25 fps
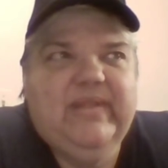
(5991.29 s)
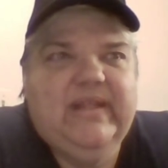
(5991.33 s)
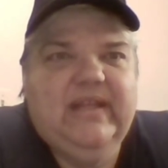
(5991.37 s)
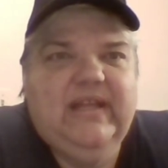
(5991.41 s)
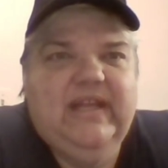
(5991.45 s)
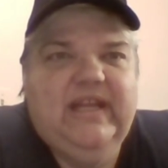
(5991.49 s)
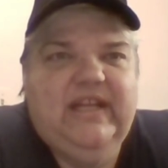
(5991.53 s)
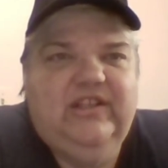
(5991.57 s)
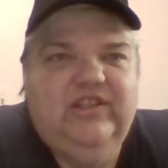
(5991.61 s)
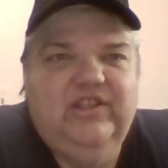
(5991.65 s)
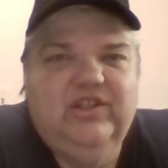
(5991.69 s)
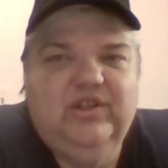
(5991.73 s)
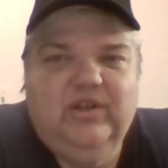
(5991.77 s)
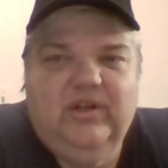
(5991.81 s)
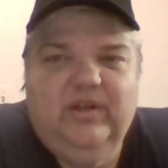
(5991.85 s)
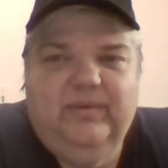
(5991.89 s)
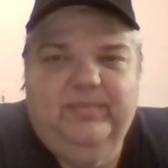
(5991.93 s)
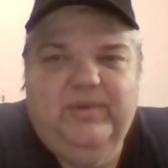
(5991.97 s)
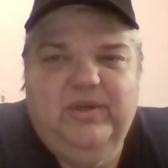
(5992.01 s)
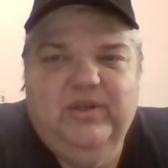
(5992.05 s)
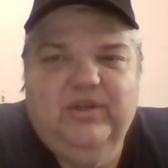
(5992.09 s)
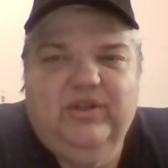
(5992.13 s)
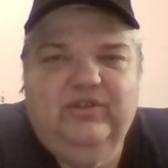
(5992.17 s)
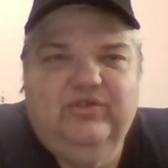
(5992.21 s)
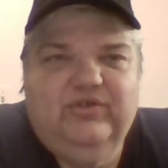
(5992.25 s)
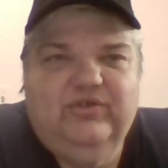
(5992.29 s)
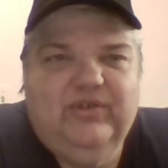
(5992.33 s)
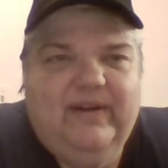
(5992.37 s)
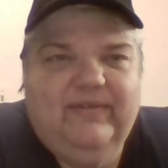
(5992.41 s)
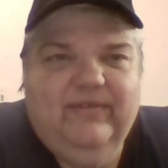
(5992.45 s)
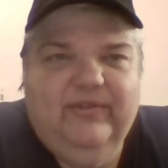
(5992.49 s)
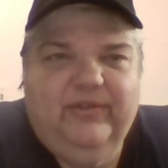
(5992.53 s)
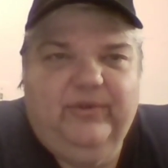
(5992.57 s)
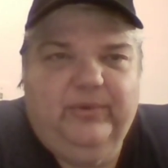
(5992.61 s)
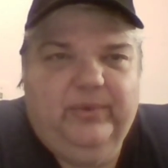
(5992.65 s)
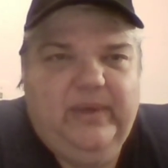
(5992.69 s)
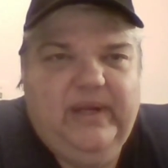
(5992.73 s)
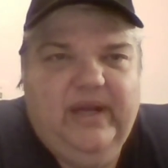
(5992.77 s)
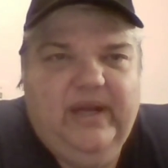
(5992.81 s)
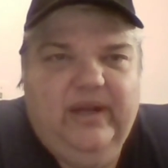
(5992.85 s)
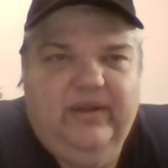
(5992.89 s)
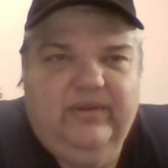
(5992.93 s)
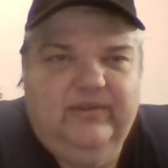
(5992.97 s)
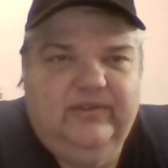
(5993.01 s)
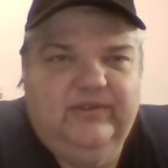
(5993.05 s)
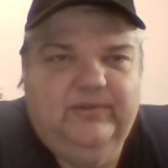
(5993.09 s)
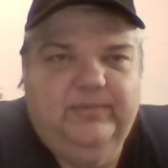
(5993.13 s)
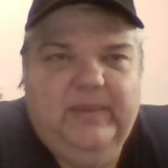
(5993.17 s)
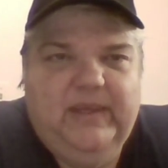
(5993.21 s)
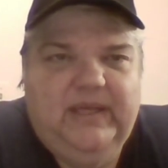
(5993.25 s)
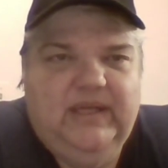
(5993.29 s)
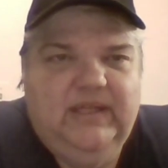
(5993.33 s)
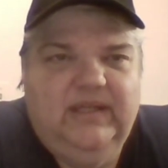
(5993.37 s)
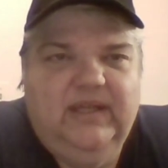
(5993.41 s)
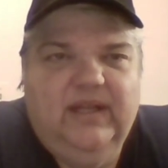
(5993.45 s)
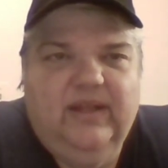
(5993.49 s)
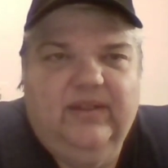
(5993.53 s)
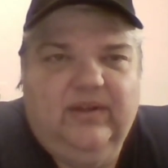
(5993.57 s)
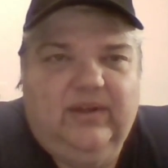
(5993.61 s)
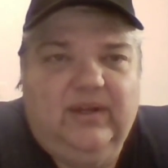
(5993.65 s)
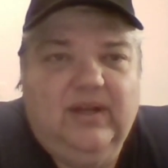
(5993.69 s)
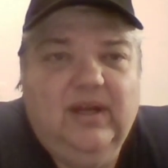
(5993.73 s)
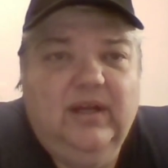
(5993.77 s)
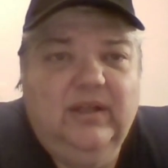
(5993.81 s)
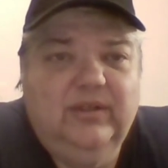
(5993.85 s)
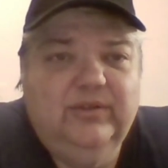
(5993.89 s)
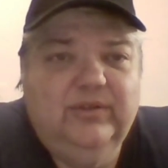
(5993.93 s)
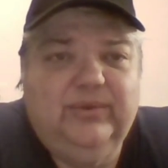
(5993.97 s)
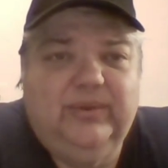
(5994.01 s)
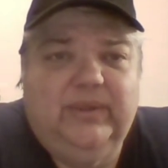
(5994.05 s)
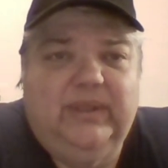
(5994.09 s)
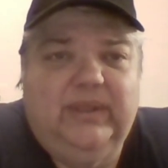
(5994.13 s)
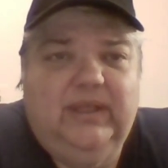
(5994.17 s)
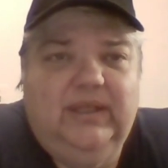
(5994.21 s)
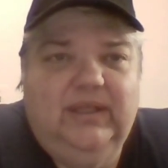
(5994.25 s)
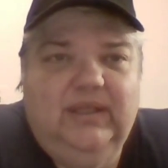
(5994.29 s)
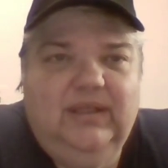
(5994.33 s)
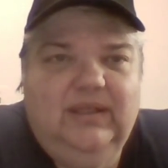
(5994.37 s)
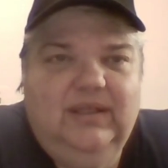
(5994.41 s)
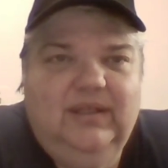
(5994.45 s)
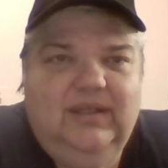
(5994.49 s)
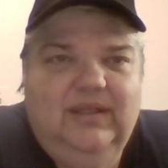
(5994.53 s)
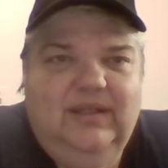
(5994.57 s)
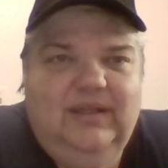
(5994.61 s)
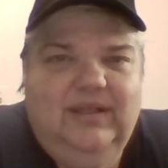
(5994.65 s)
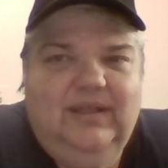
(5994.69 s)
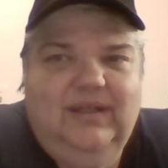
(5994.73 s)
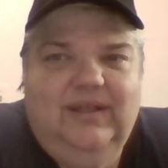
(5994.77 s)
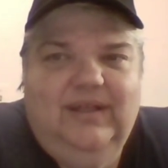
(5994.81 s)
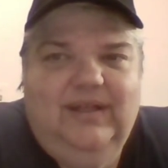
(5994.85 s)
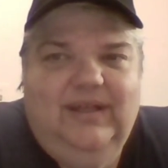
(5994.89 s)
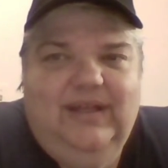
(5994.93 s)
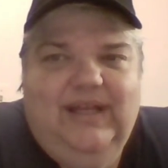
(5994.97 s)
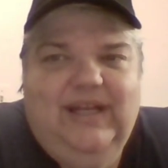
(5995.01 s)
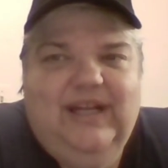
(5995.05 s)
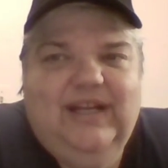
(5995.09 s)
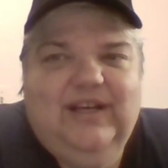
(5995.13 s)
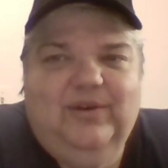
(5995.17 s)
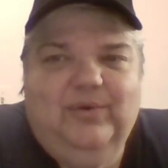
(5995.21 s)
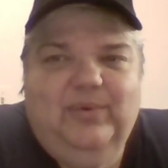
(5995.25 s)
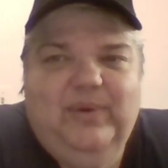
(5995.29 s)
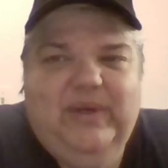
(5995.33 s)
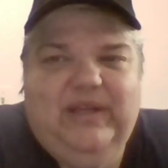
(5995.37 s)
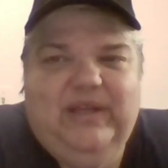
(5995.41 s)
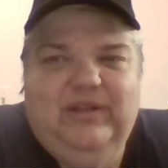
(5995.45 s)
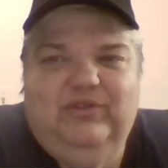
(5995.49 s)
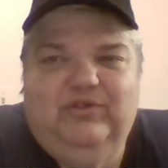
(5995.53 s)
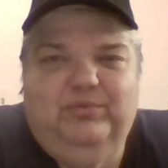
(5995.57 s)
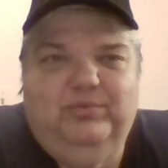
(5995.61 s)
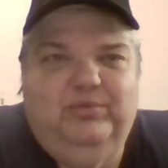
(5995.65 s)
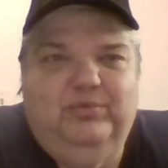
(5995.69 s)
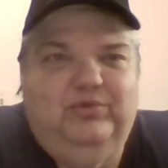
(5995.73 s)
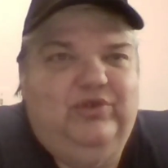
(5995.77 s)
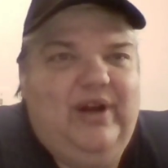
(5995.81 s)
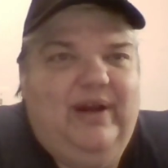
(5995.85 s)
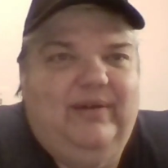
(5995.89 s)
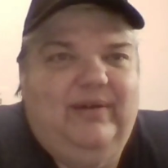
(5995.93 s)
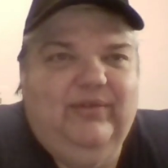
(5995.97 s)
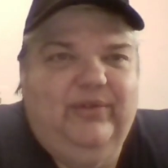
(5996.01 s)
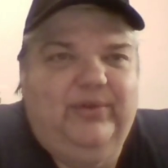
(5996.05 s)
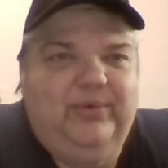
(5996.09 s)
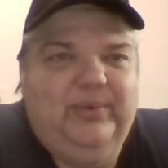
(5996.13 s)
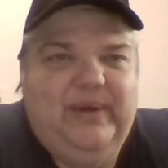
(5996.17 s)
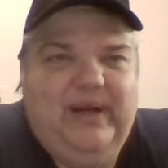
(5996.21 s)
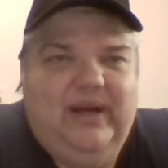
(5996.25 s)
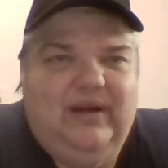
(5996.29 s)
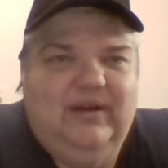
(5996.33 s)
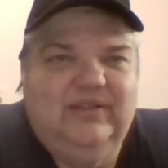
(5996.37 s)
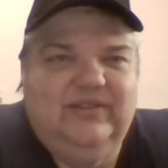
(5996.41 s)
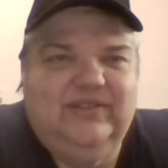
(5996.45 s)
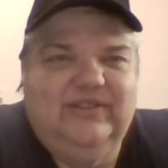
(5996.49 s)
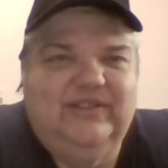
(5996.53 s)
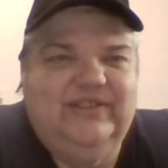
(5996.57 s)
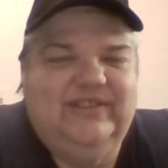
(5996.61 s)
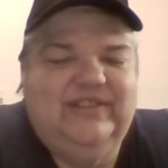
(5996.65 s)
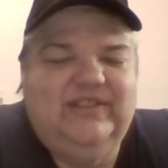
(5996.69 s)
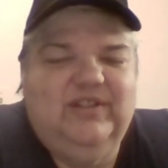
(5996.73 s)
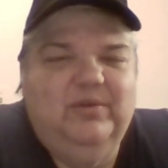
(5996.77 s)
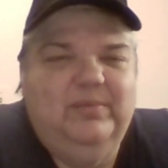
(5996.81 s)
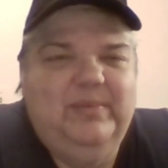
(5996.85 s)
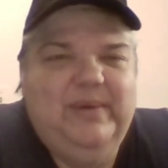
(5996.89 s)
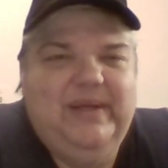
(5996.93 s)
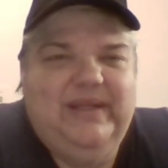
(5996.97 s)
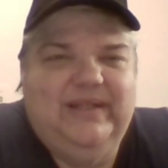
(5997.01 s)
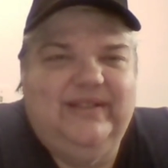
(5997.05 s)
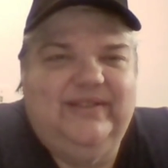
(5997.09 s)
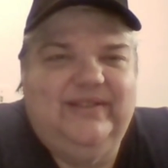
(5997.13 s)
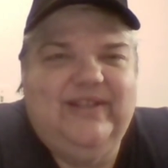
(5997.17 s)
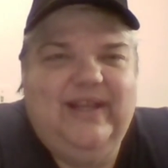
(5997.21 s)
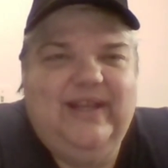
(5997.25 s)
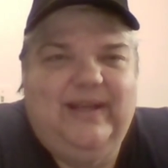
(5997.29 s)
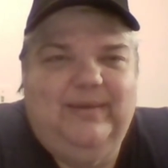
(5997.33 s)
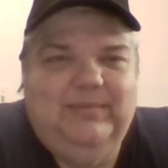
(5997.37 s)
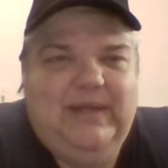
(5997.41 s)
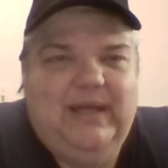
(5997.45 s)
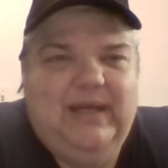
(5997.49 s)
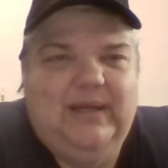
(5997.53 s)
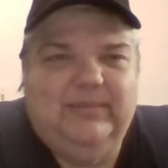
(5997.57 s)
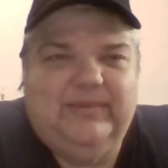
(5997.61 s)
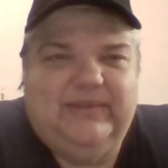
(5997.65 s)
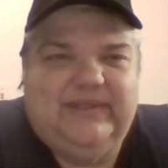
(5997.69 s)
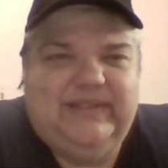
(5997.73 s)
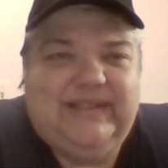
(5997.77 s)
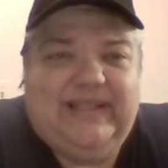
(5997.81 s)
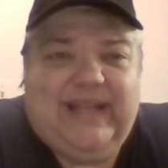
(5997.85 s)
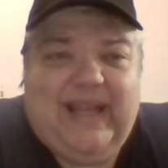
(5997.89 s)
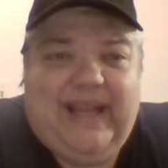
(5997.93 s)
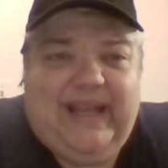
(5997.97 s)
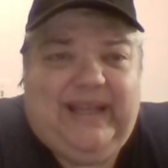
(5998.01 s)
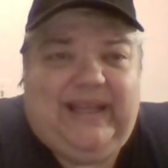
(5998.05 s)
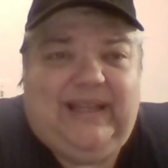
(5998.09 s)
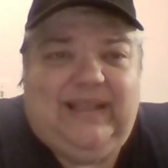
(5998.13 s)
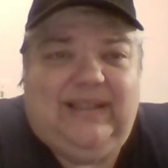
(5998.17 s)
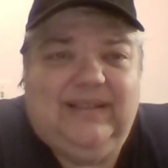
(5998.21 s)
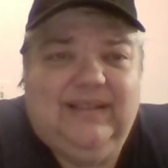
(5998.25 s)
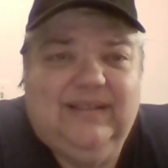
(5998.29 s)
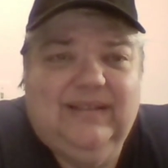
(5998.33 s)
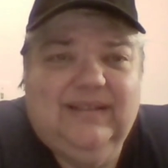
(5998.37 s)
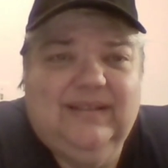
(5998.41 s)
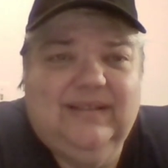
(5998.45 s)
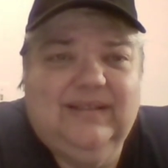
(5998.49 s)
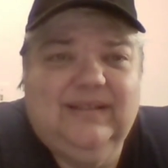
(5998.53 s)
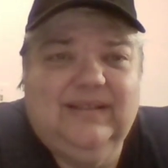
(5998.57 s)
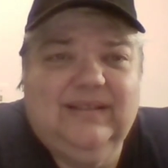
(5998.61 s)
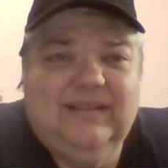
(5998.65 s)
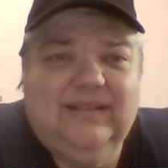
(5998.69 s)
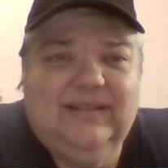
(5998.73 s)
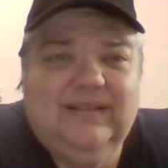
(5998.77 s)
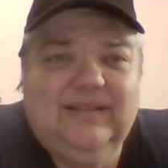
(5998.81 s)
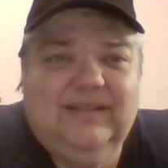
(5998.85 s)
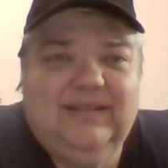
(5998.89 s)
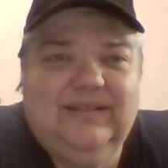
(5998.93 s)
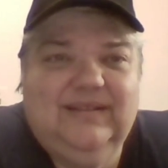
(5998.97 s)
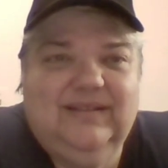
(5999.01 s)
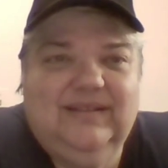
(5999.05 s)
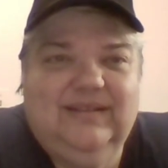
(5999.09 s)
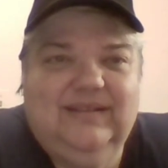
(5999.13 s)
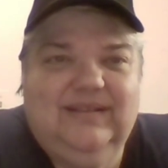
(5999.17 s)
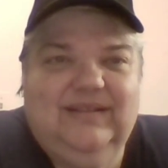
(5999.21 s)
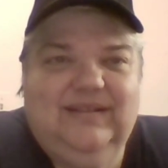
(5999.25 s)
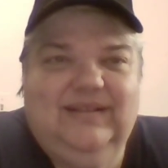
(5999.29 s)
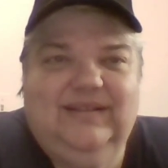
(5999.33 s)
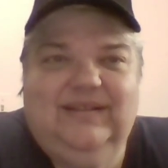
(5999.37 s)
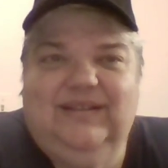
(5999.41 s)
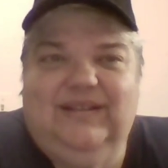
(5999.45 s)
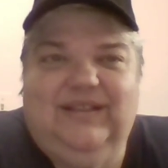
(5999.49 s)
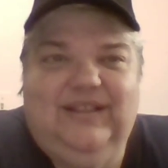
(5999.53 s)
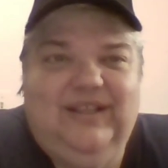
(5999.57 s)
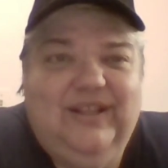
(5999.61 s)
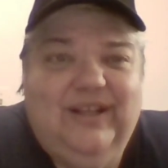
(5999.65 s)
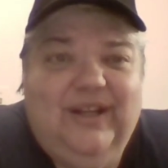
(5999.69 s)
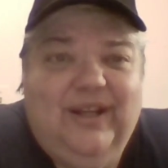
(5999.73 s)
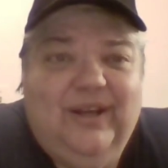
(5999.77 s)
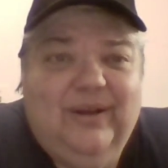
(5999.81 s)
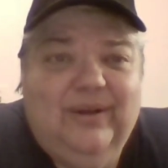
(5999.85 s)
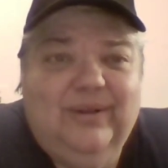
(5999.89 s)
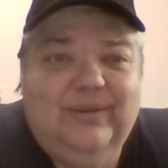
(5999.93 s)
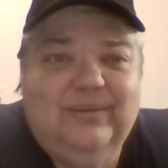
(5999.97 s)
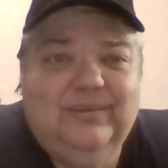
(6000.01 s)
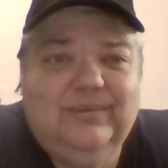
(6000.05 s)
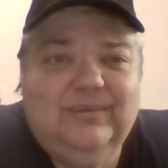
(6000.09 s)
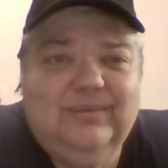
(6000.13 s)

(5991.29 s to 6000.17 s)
In Europe, you can travel 3 hours and be in another country. Here, we can travel 3 hours and still be in the same damn state. You know?